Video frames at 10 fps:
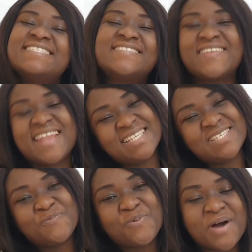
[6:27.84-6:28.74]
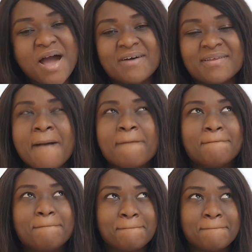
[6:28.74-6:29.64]
So let's pull out,
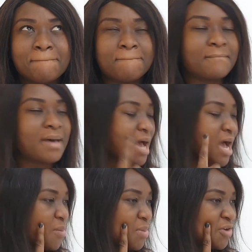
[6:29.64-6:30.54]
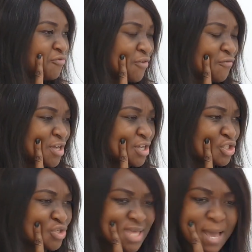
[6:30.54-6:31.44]
how many fat fingers
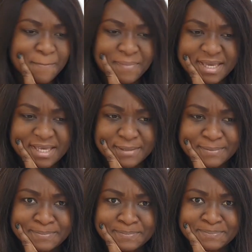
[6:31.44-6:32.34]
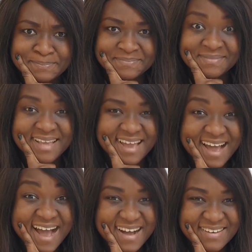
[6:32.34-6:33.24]
should that be?
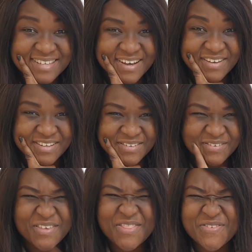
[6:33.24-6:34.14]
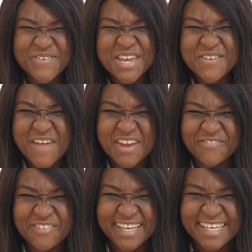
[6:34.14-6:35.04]
I'll tell you, 3 fat
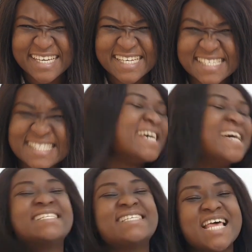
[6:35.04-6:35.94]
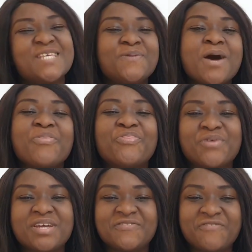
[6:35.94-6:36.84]
fingers. So let's pull out
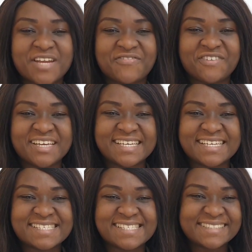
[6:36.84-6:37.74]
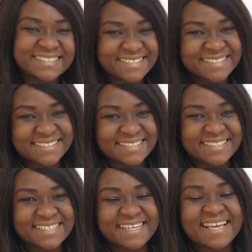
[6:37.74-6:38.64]
3 fat fingers.
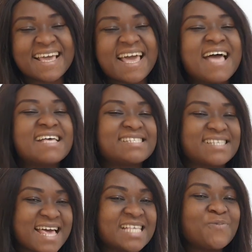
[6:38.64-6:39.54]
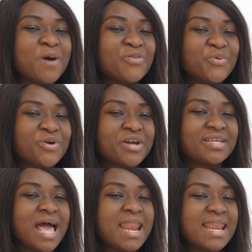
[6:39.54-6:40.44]
So let's spell the word
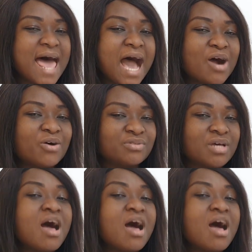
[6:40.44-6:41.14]
loud.